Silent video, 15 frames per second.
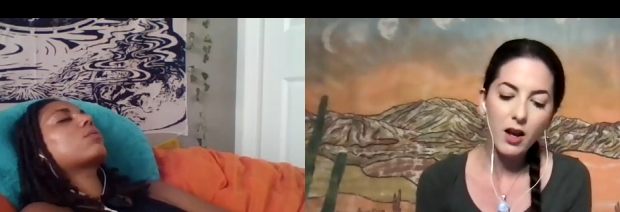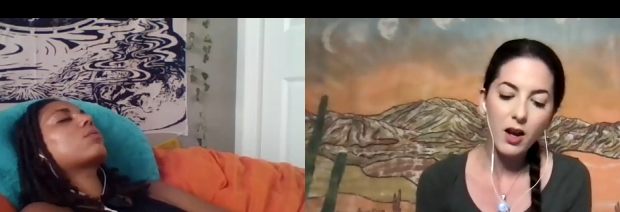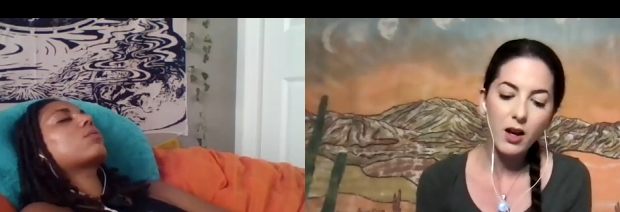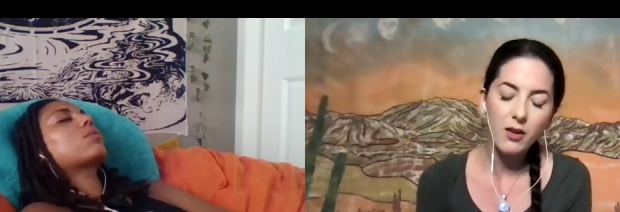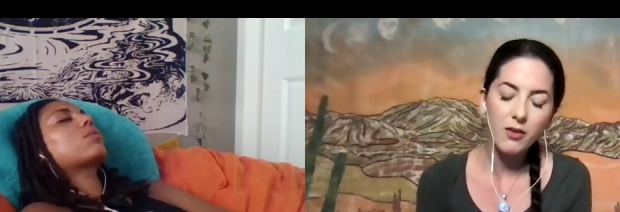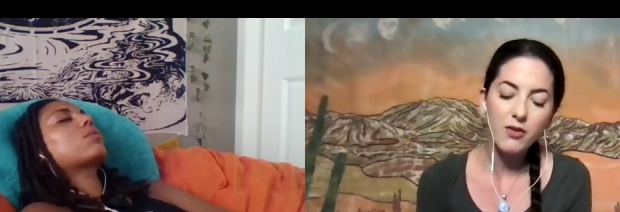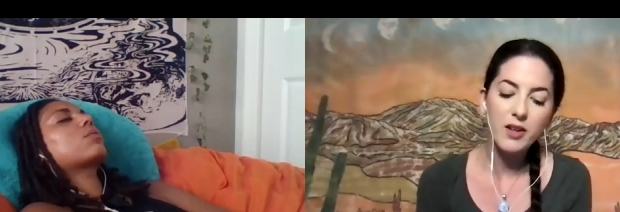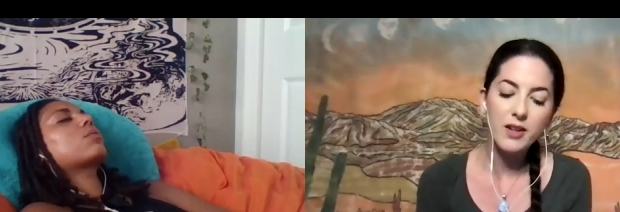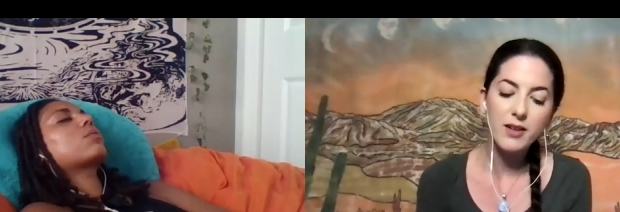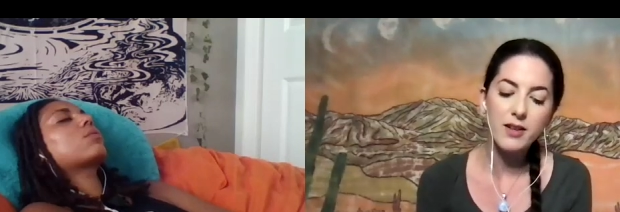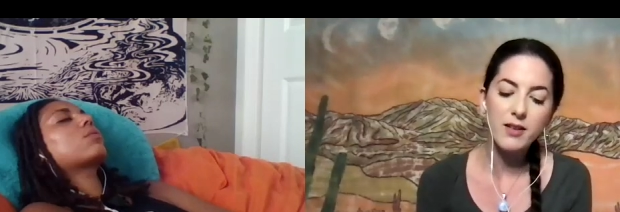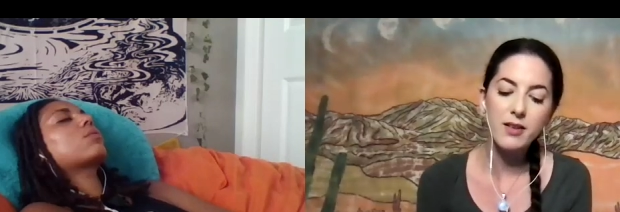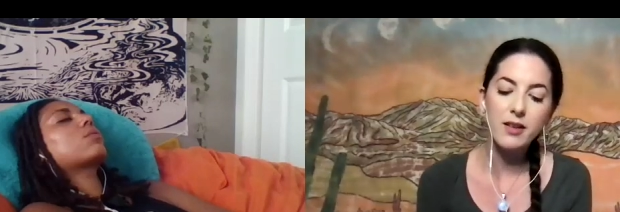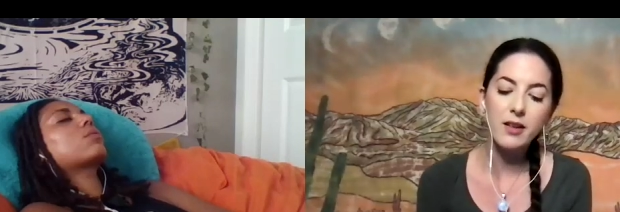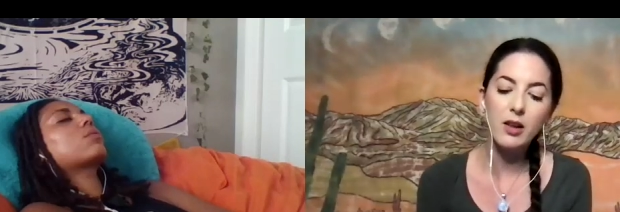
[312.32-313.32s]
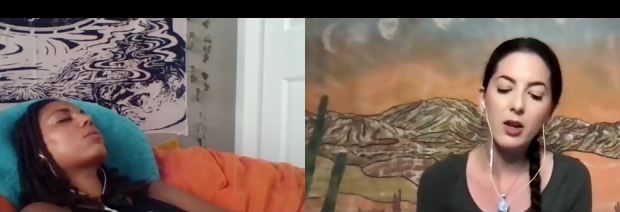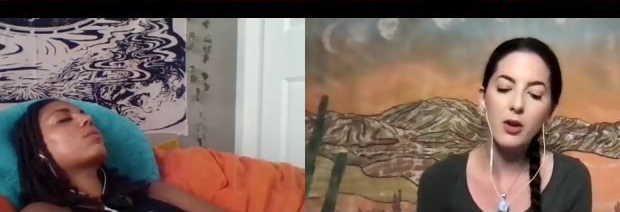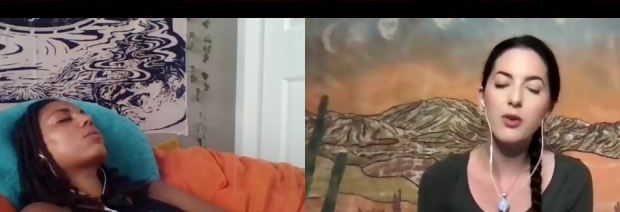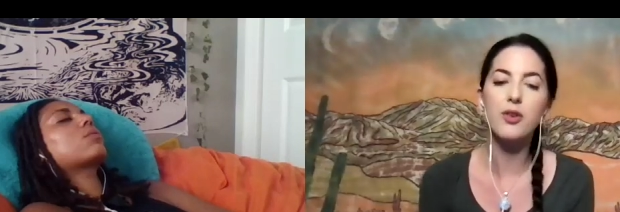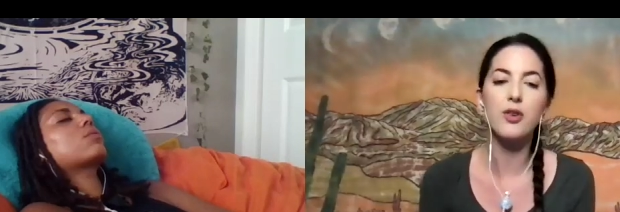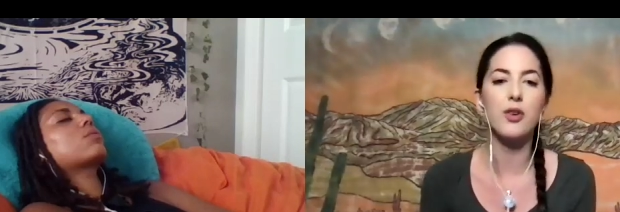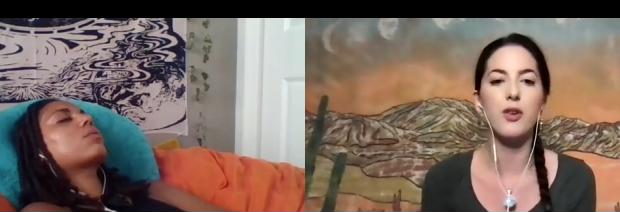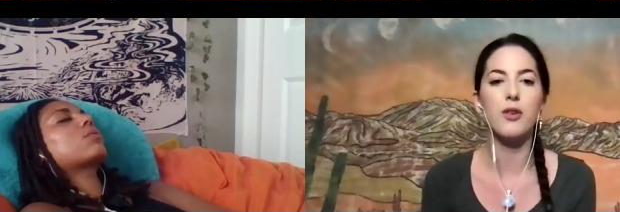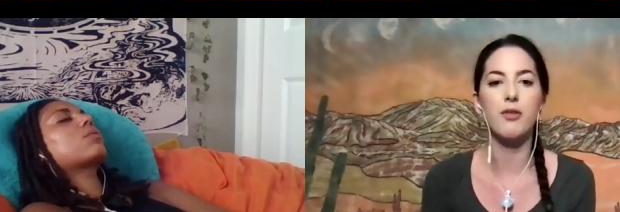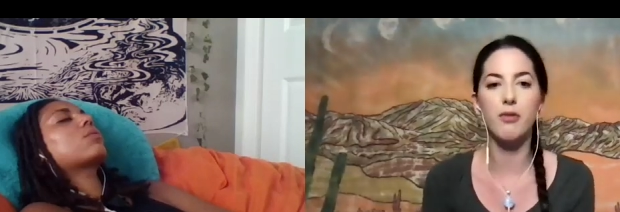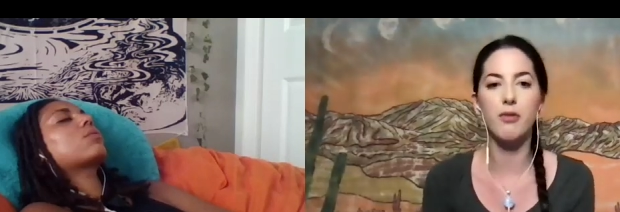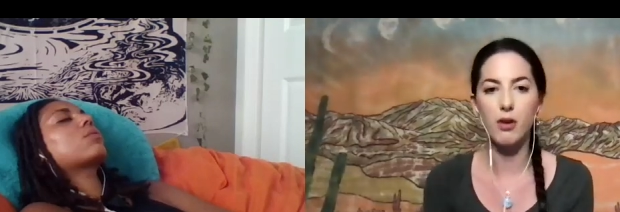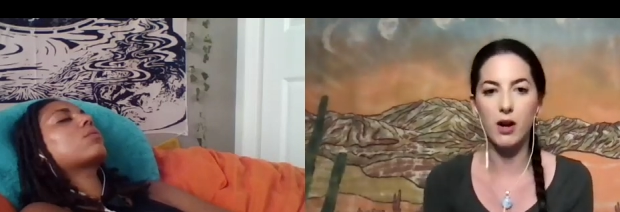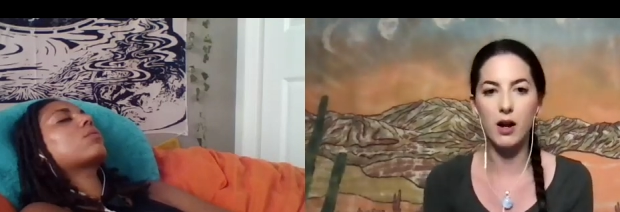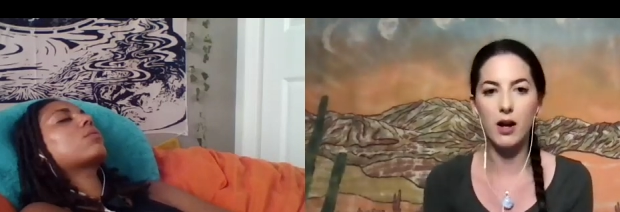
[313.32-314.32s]
Speaker 1: of disclosure
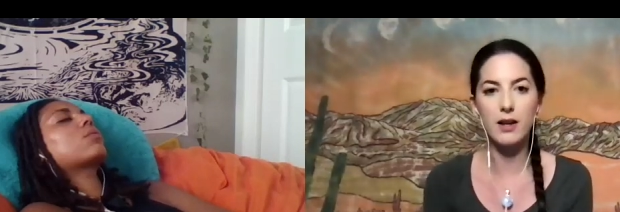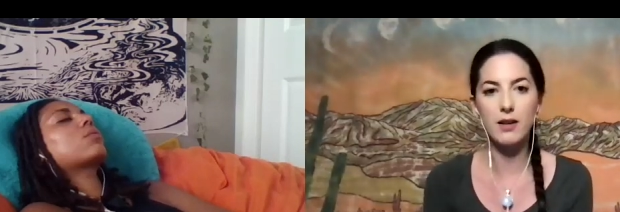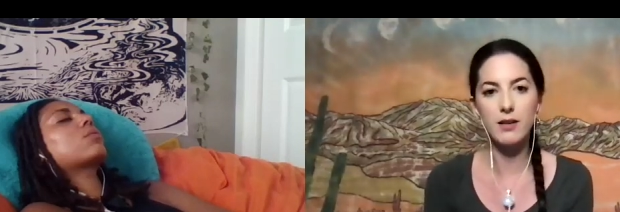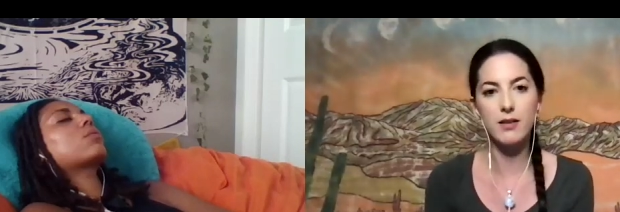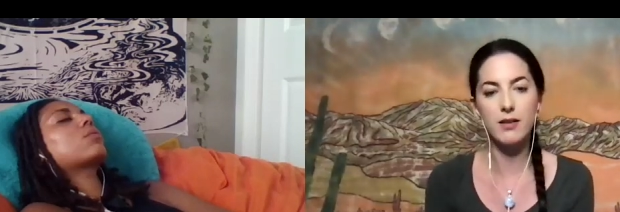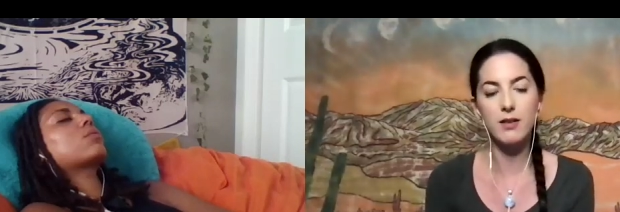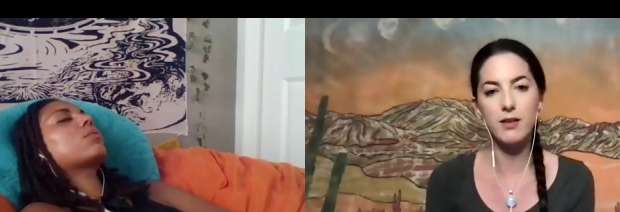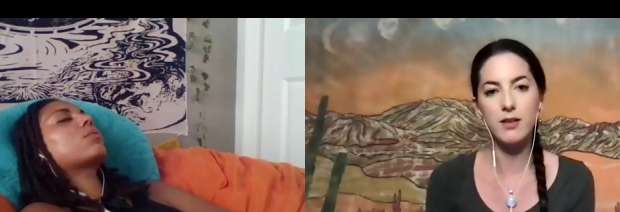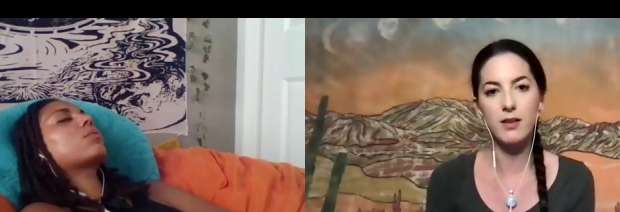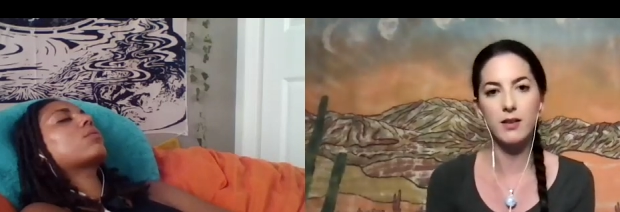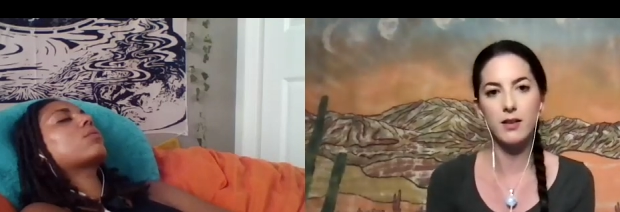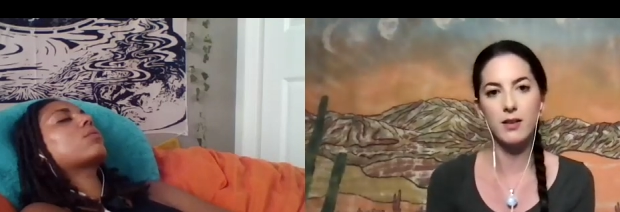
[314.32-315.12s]
for us?